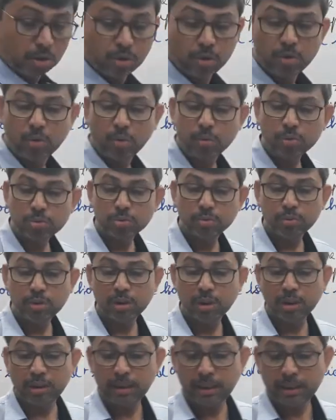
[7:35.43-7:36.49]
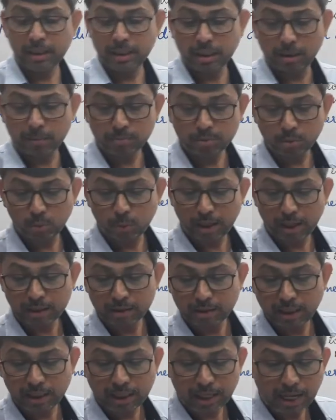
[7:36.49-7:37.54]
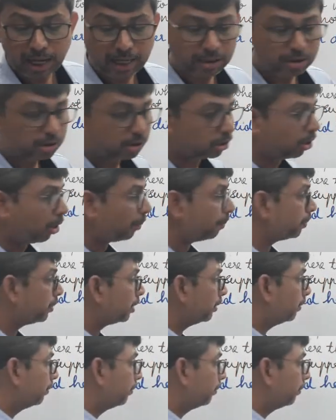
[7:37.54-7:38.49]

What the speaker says: no sooner did he come to where they had stopped.